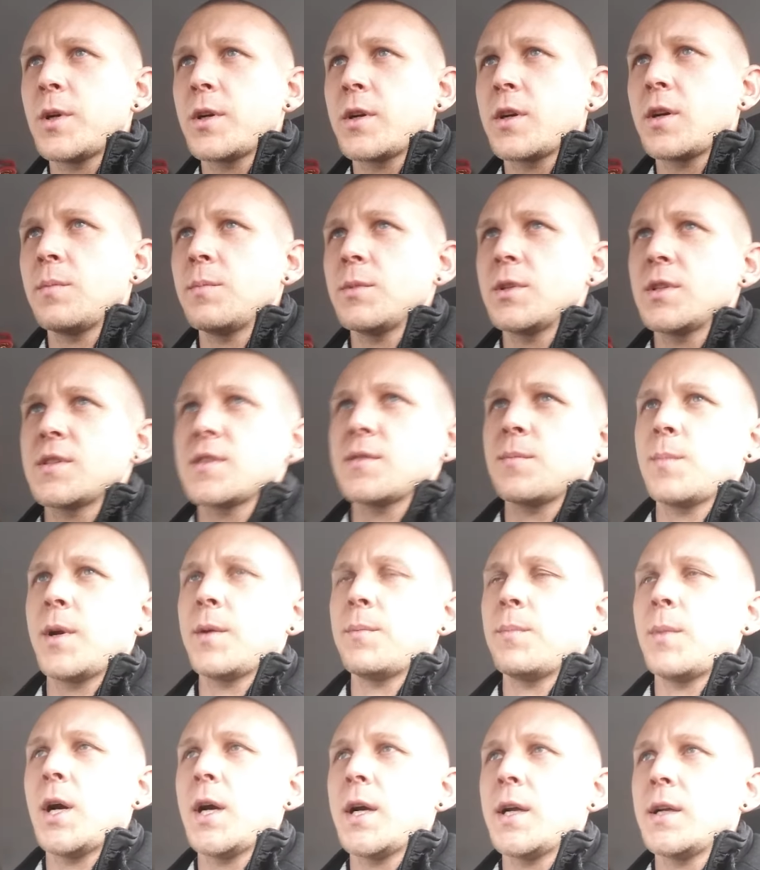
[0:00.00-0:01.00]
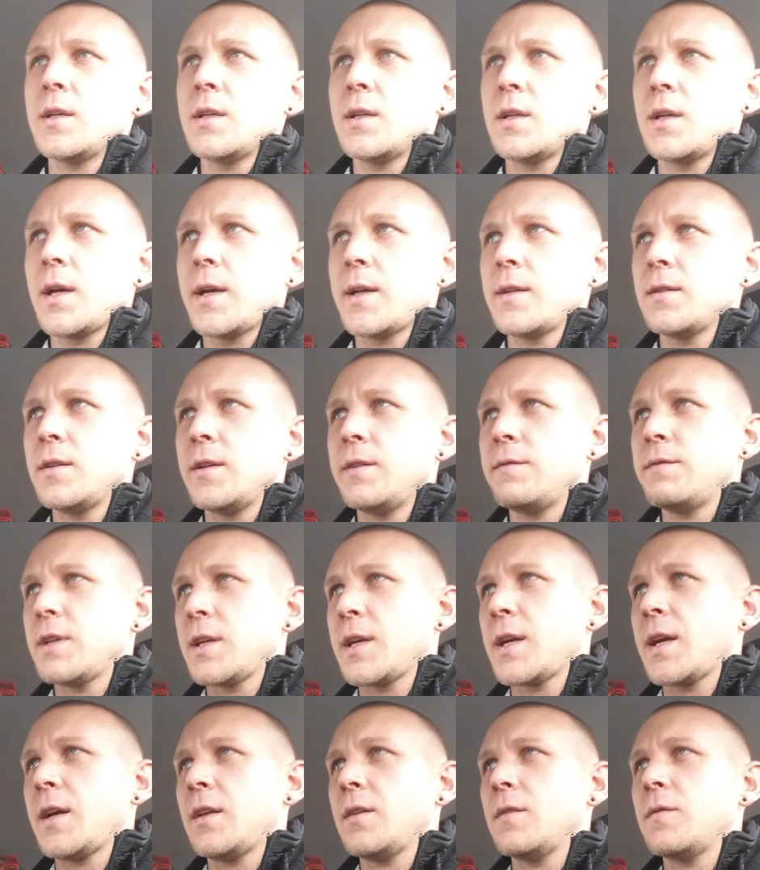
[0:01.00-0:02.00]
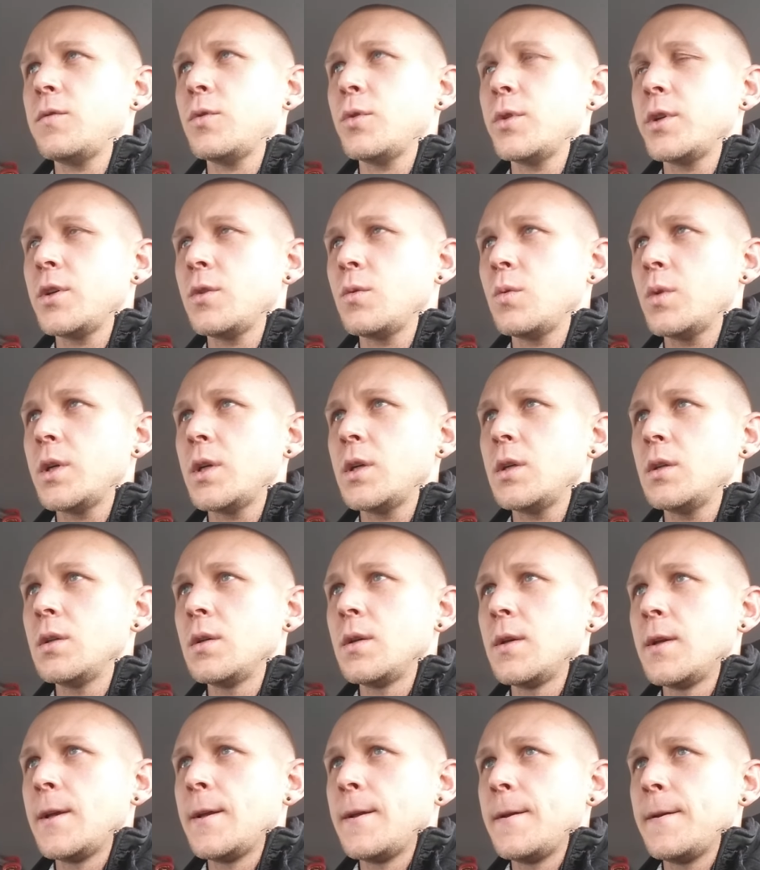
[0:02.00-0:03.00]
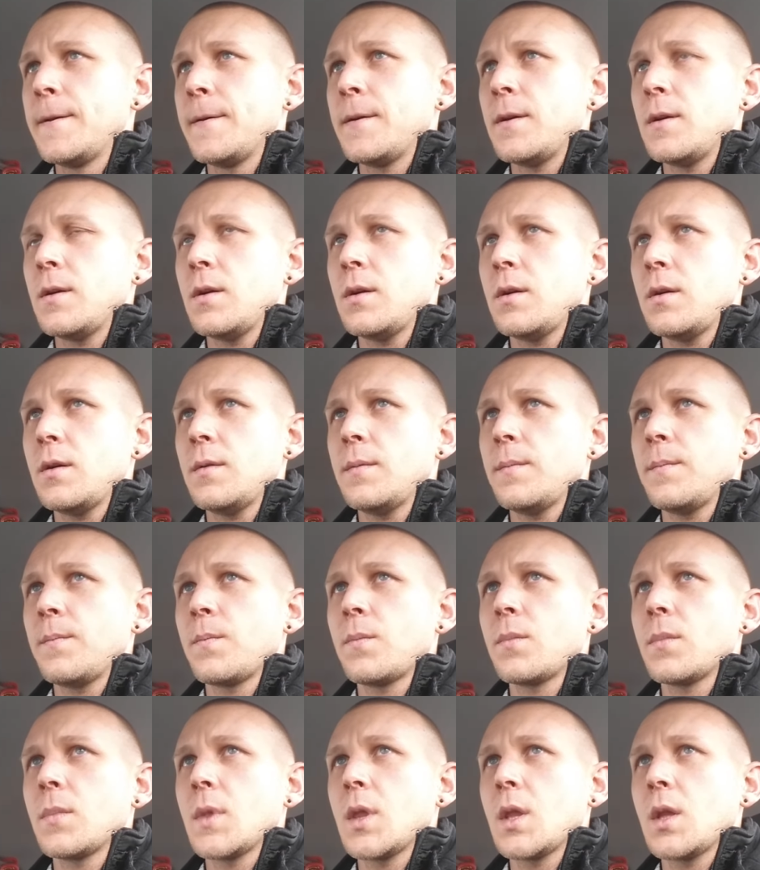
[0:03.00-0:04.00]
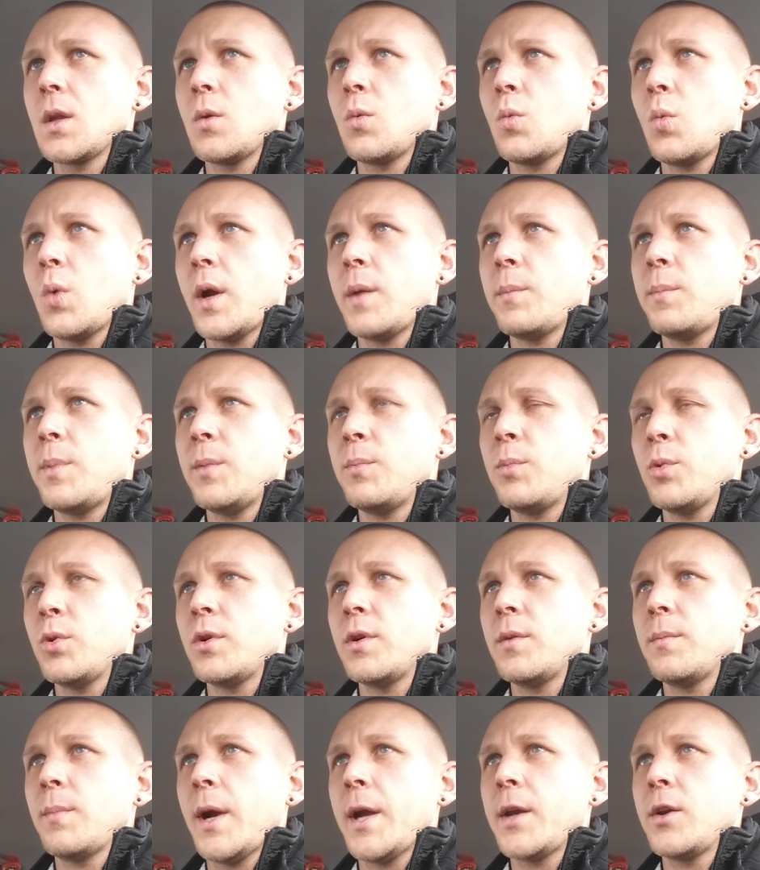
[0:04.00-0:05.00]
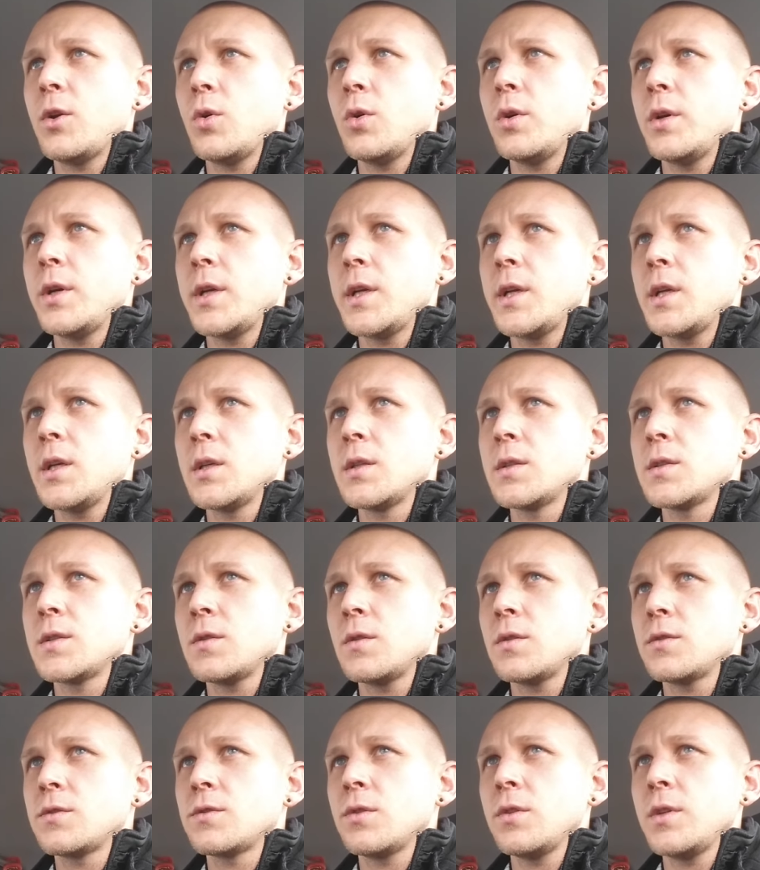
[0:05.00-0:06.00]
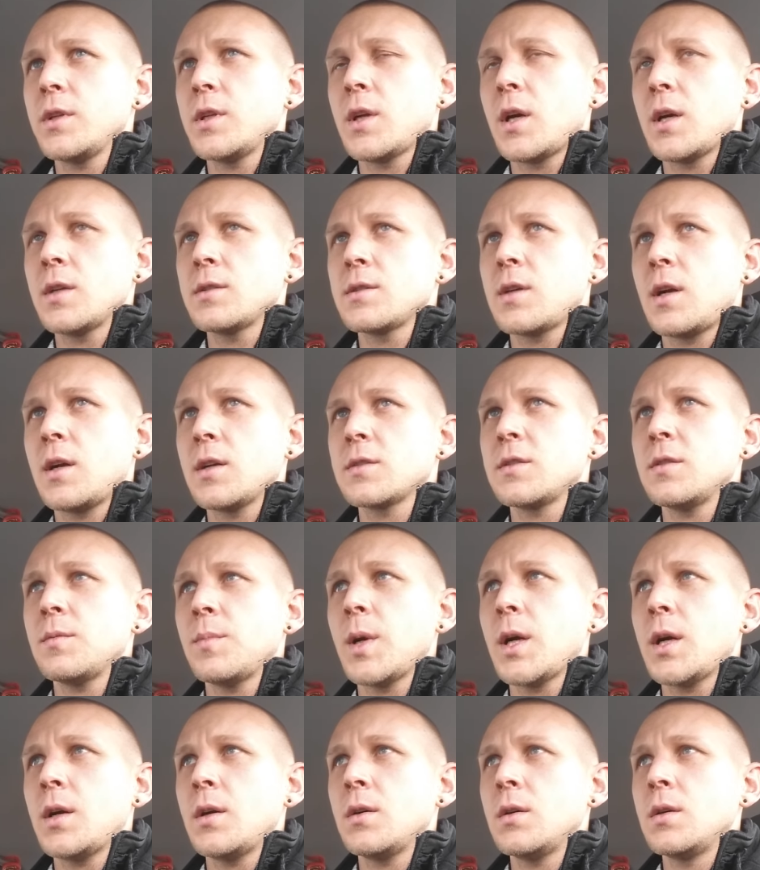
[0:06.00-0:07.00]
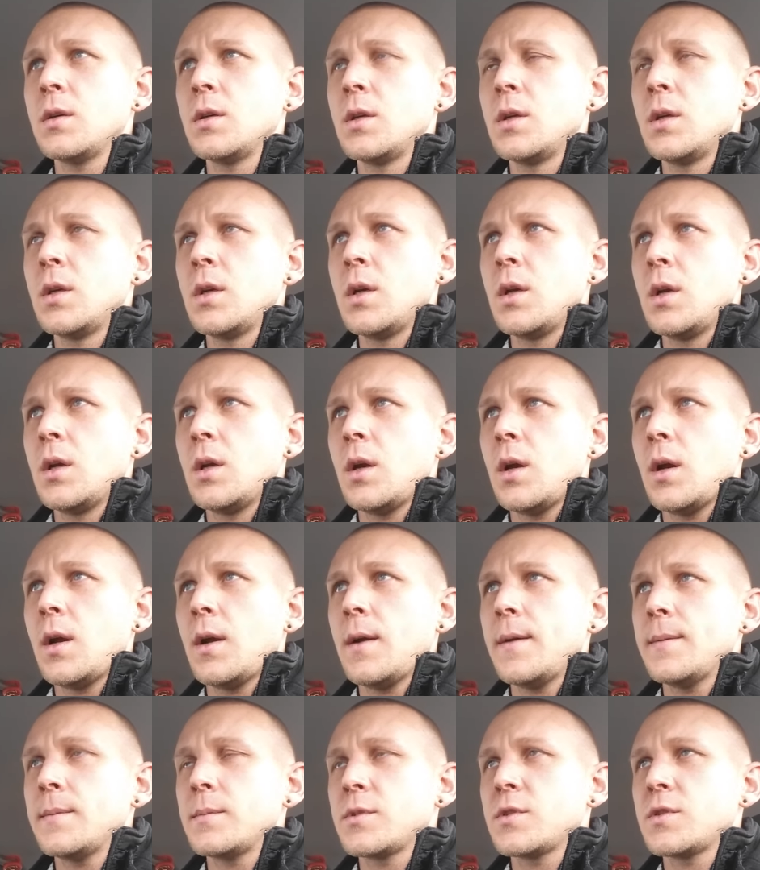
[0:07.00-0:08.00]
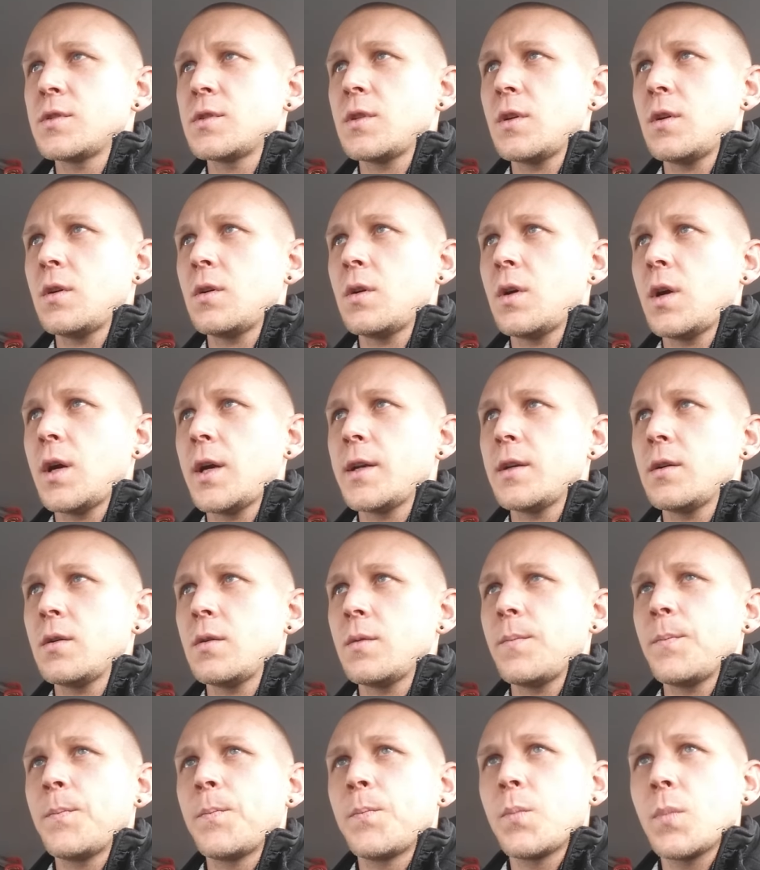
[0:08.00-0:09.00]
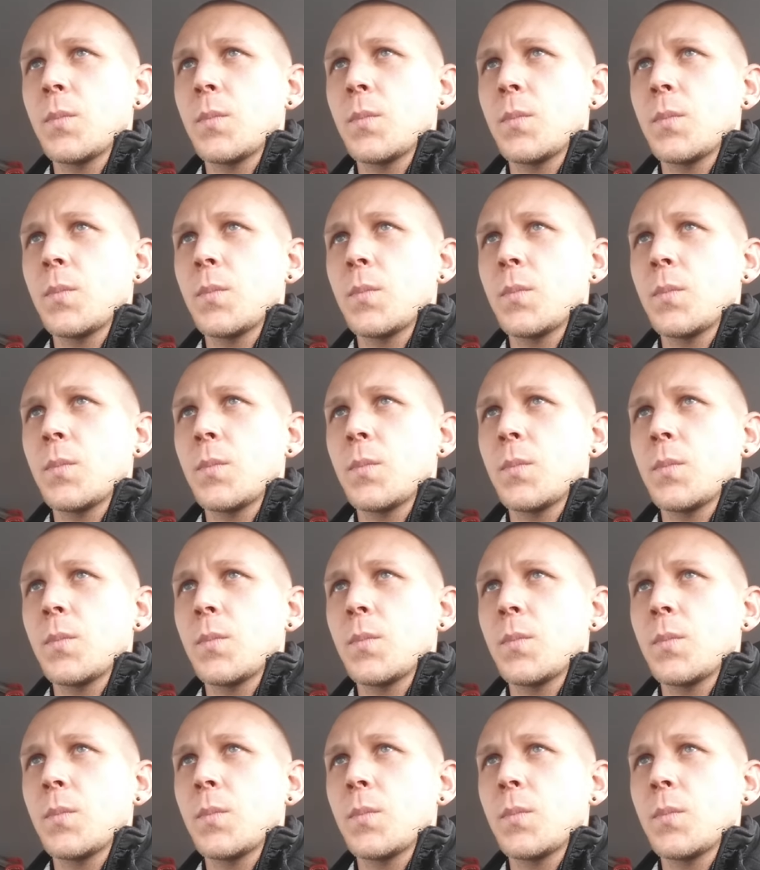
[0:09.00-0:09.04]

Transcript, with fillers: part, come into my mind. And I live in California where um, white people are a minority, so it's really not talked about. Um, so I don't